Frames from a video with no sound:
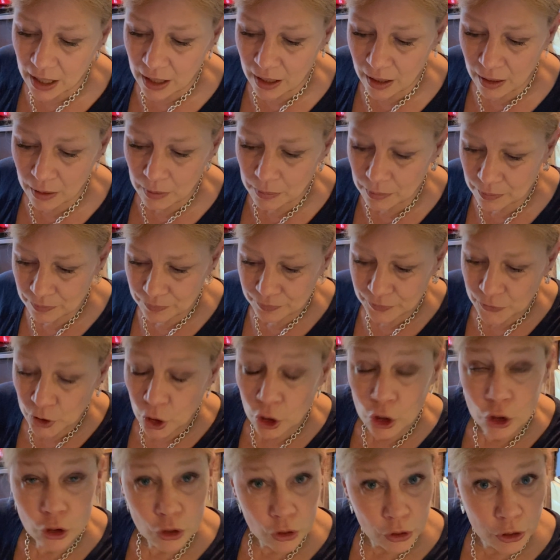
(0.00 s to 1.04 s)
um,
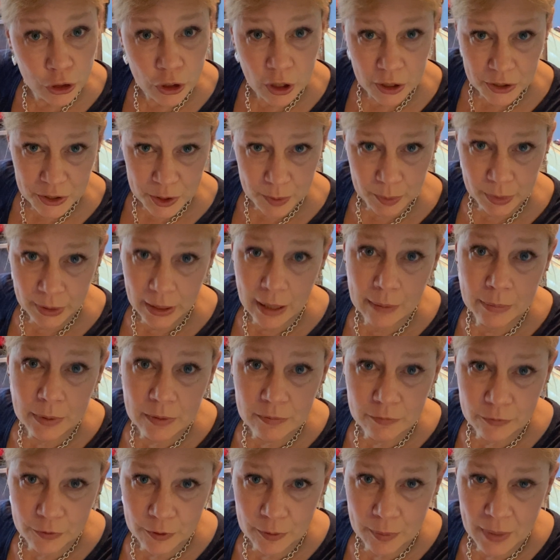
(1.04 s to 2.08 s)
could cause a
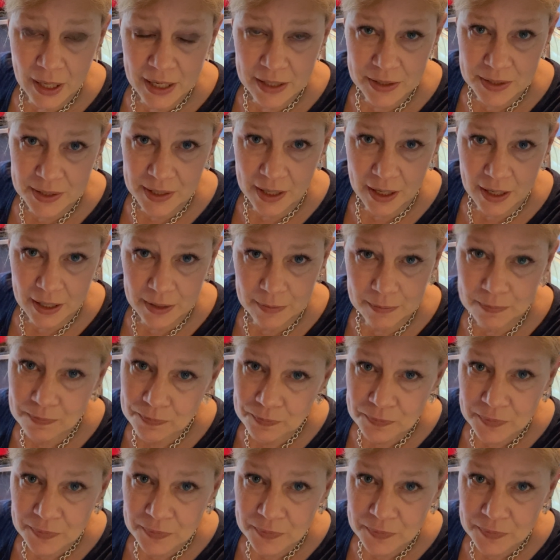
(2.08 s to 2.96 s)
problem for my son.